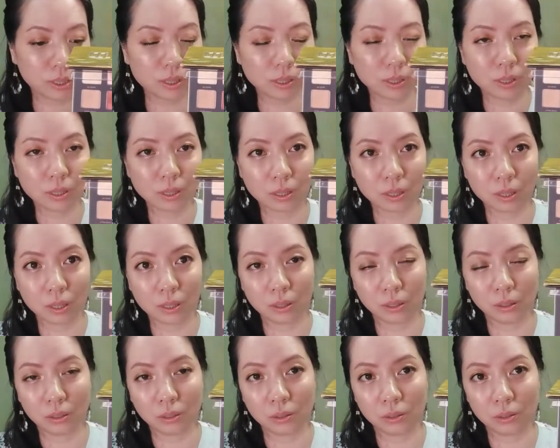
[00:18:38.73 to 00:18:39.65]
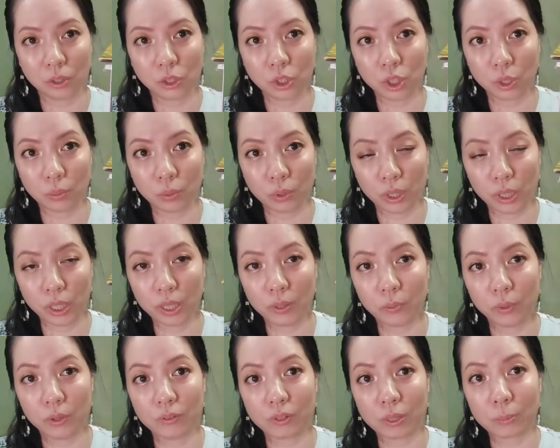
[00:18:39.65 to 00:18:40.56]
This is a
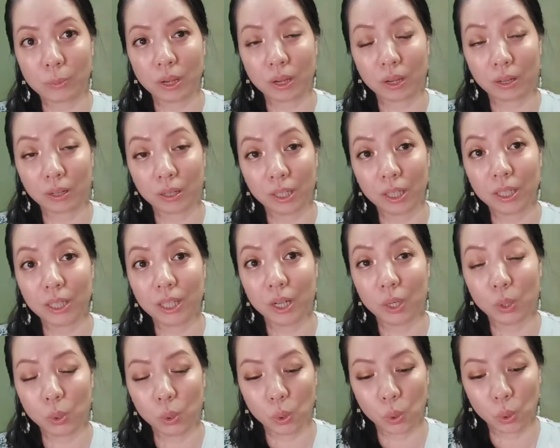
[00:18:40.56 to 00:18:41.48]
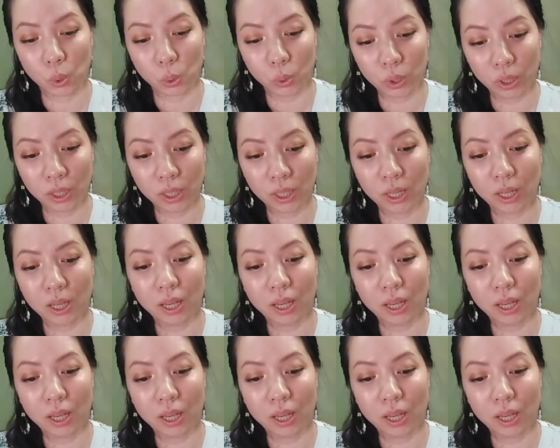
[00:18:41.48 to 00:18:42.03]
shimmery with sparkling yellow gold.